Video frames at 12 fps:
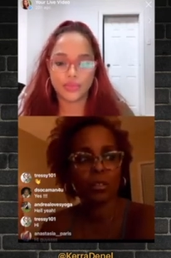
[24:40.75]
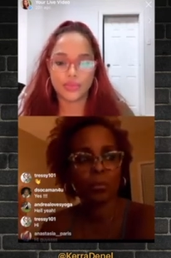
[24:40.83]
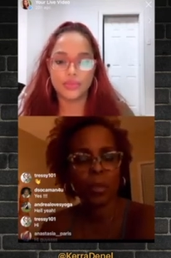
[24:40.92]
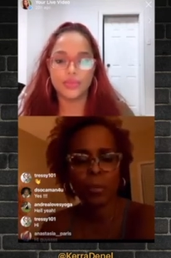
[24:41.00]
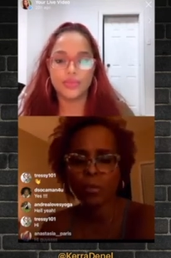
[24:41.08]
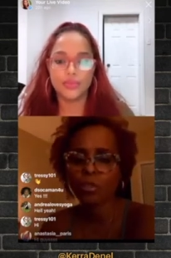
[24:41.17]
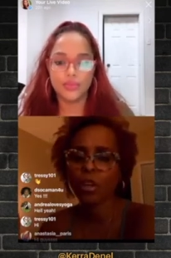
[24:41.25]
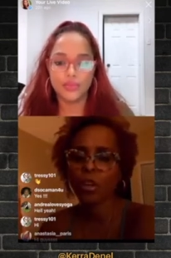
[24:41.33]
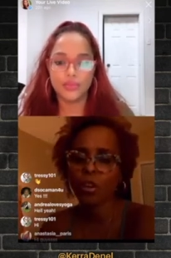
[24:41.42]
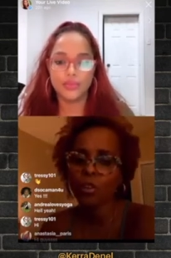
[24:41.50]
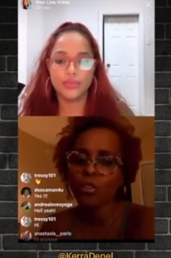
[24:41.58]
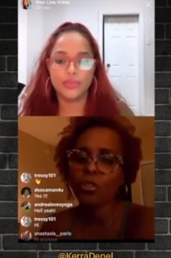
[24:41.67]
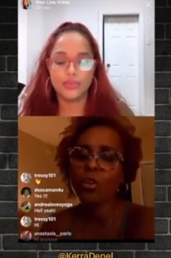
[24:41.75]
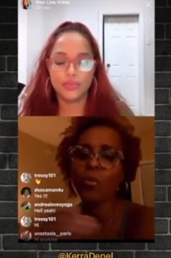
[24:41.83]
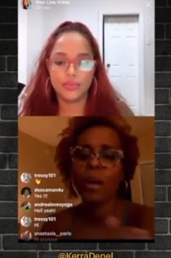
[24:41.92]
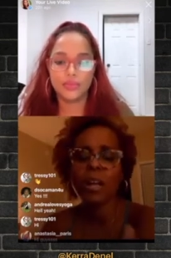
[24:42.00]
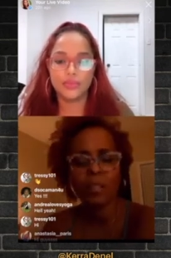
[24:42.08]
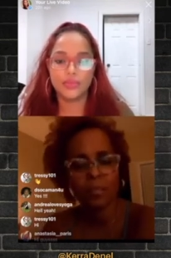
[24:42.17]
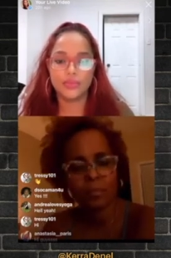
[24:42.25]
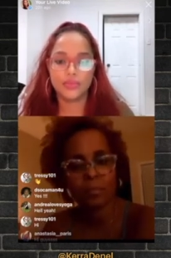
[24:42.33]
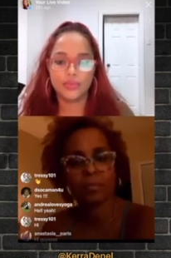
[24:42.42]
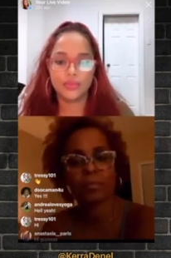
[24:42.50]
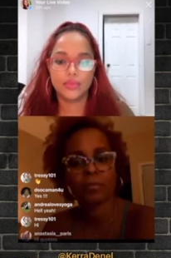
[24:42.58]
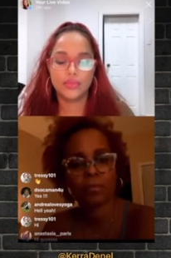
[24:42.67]
Speaker 1: people start going. You know what?
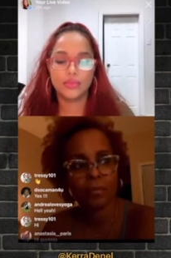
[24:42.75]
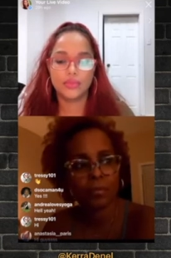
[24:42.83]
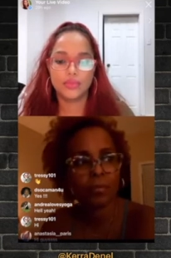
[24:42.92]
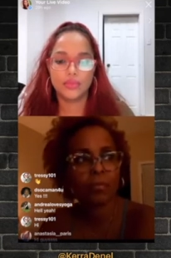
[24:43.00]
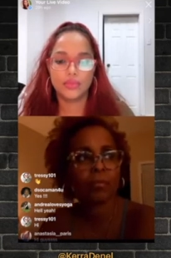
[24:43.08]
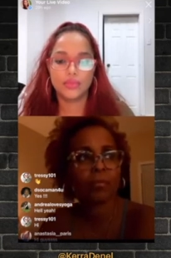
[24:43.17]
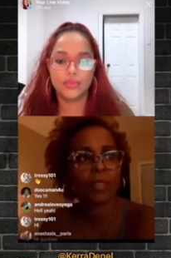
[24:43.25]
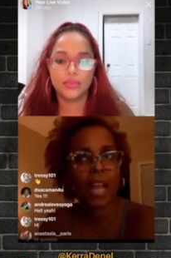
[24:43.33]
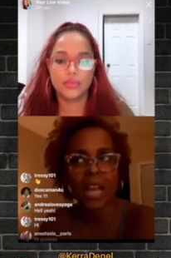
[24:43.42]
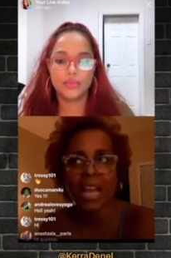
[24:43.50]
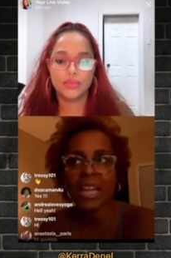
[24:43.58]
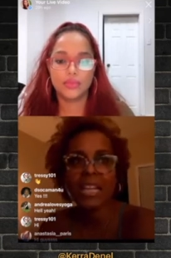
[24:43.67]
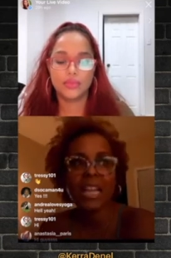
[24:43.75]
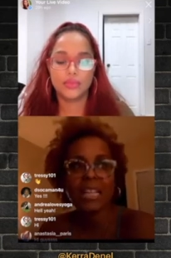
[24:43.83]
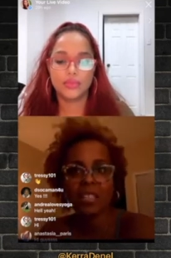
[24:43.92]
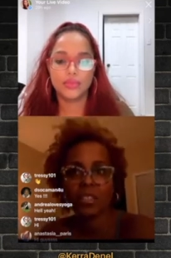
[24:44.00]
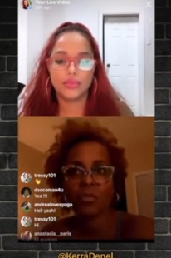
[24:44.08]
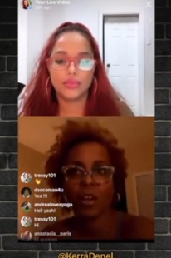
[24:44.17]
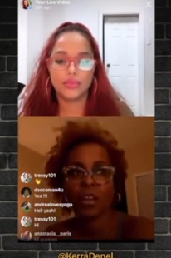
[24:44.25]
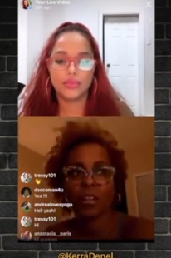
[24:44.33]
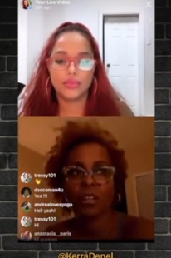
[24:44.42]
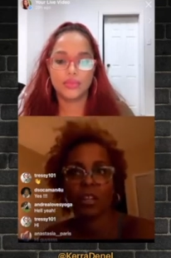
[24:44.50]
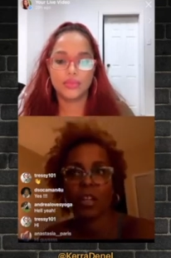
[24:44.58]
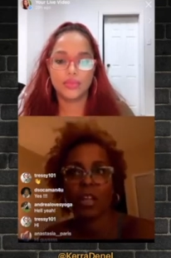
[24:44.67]
I kind of like this
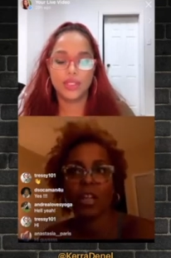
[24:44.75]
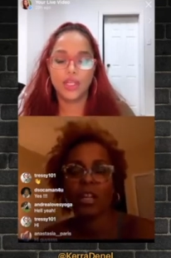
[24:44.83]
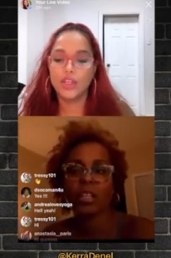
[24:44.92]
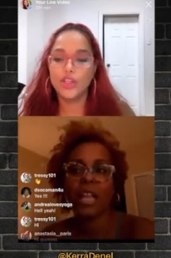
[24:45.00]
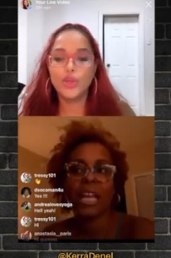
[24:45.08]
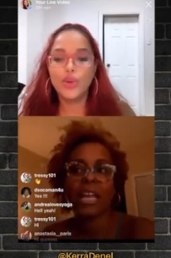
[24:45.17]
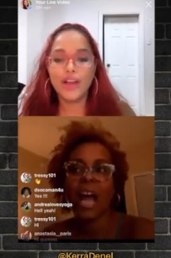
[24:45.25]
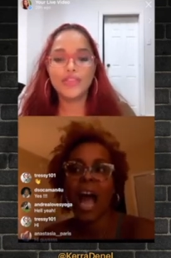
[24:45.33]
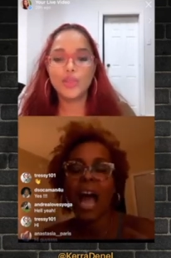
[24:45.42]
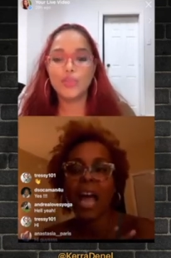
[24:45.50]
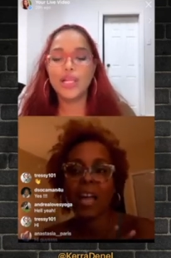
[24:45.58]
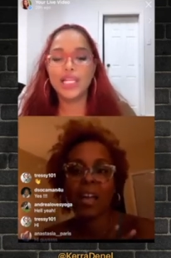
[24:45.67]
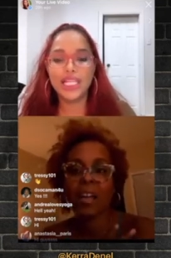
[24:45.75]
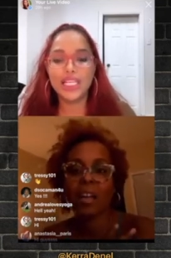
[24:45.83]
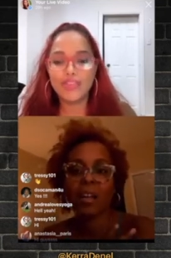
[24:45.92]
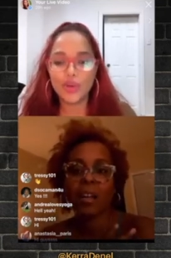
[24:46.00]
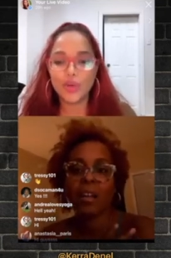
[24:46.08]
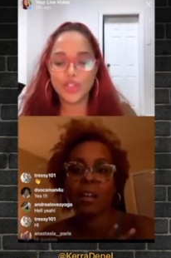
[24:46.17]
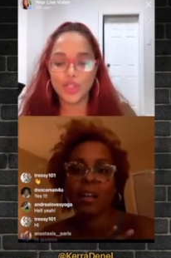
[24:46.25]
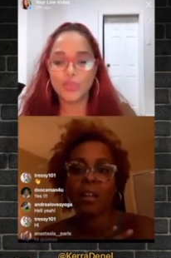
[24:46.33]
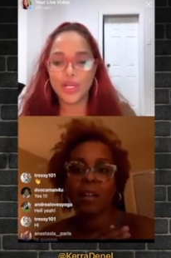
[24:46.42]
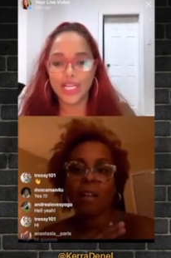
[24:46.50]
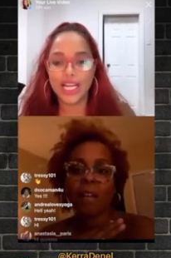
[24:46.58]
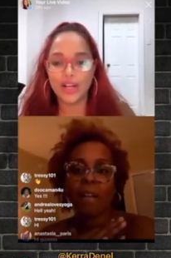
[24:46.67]
record. Like you have to I, believe
Speaker 2: in what you're
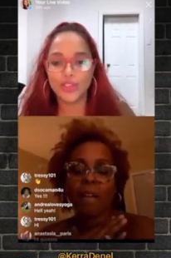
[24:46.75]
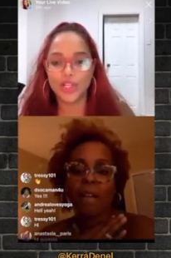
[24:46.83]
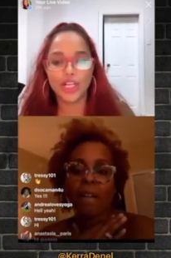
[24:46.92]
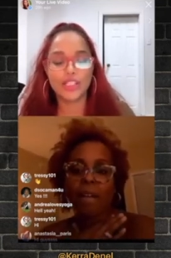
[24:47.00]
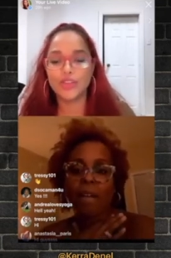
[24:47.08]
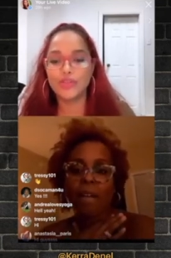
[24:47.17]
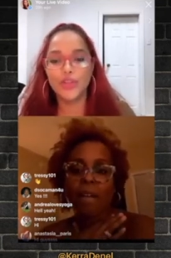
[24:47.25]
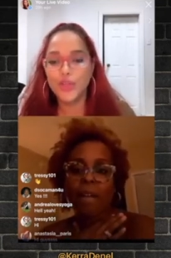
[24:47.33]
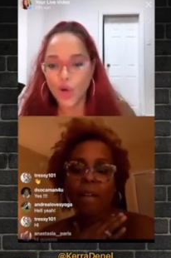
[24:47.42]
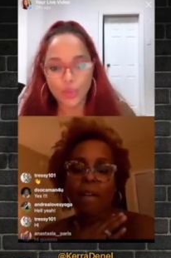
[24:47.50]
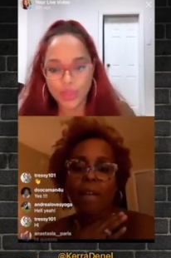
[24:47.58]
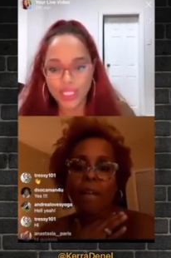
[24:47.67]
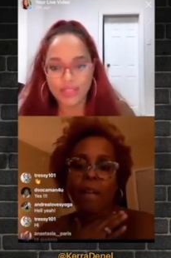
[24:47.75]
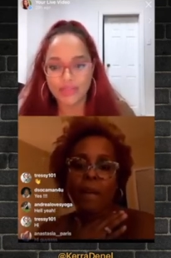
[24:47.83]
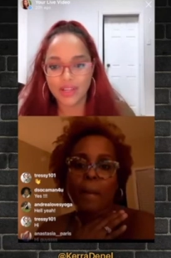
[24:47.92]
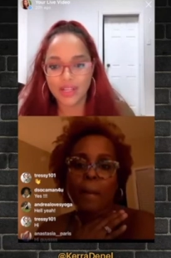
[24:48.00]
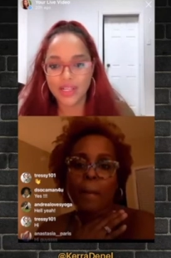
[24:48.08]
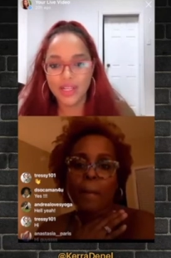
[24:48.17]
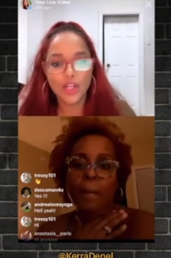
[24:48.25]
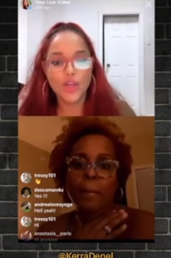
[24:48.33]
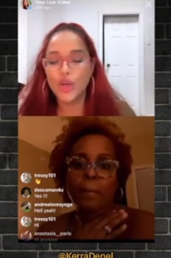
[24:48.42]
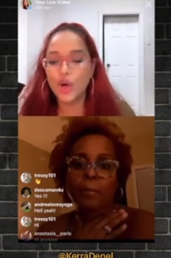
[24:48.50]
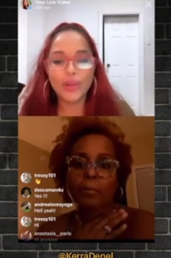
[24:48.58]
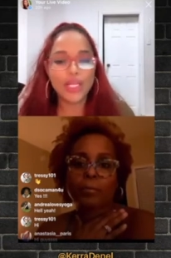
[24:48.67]
putting out there because if you don't believe in it,
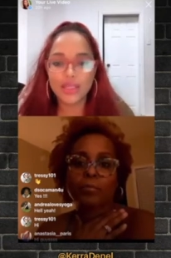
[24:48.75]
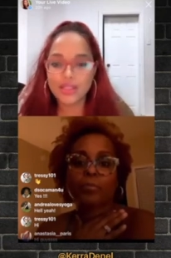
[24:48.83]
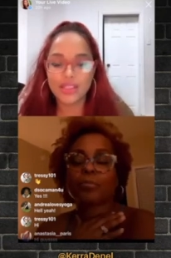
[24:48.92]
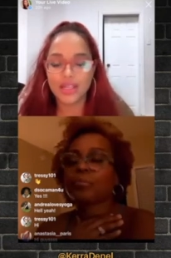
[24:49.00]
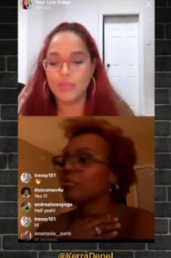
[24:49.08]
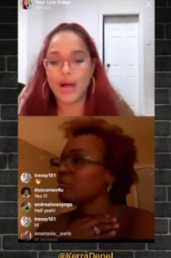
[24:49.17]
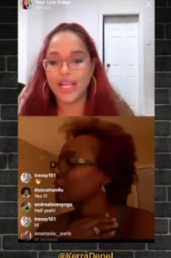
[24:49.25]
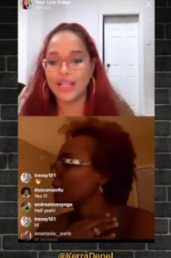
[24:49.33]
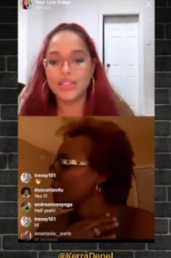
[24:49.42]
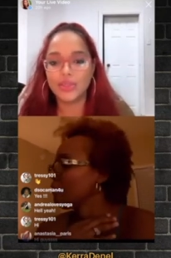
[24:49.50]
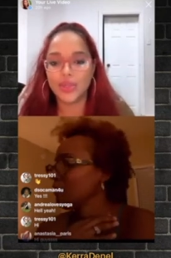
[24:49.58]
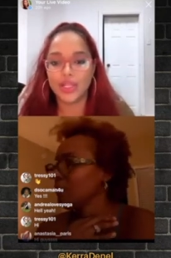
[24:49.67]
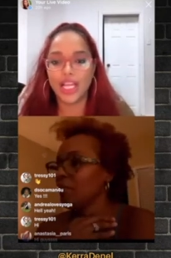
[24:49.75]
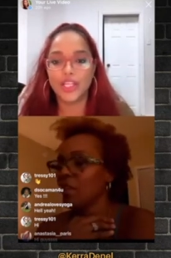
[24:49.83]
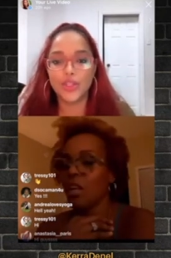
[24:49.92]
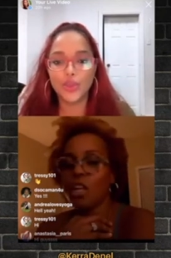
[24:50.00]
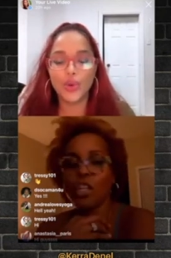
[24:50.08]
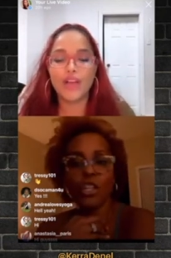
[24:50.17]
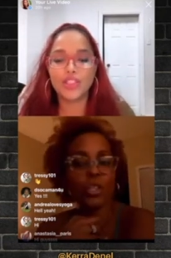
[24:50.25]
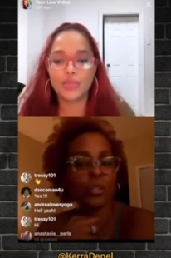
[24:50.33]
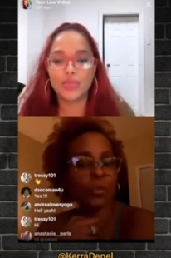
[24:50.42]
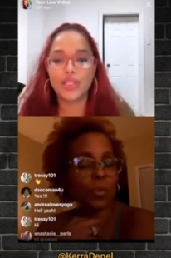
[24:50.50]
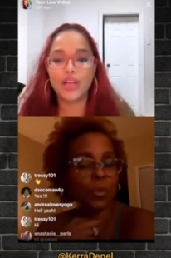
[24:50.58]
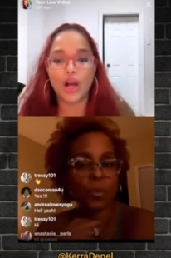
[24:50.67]
nobody else is going to buy into it. Like you have to
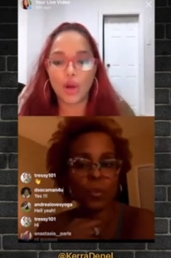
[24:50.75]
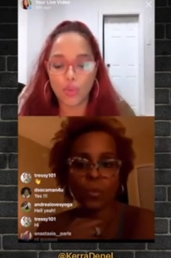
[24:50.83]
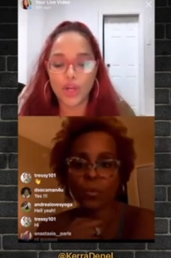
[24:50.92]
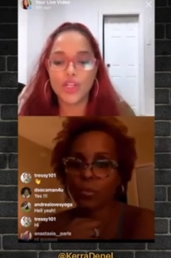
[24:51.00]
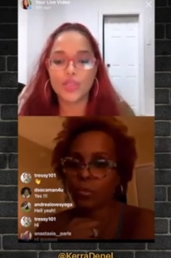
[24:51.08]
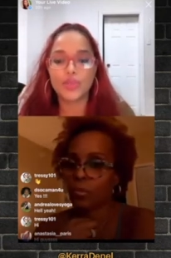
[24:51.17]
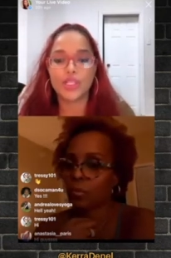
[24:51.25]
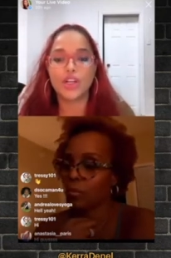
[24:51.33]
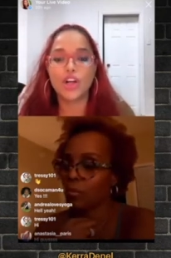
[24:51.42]
be 100%